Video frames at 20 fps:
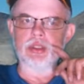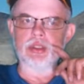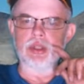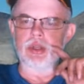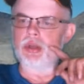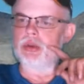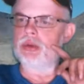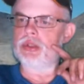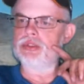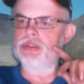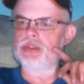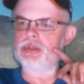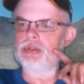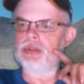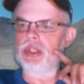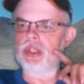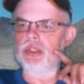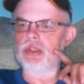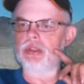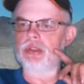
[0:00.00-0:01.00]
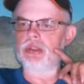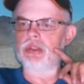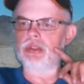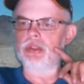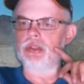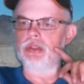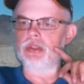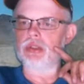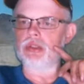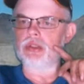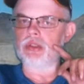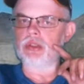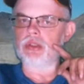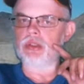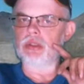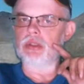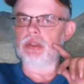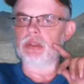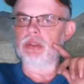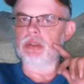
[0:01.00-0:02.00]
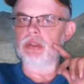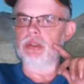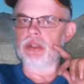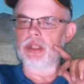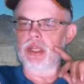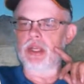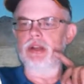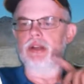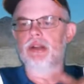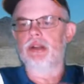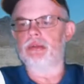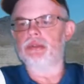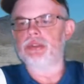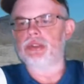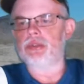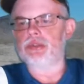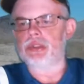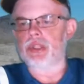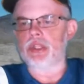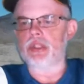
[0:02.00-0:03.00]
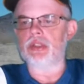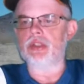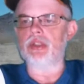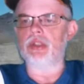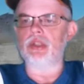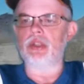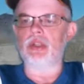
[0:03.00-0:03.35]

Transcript: No, it was Tucson. Yeah, it was Tucson.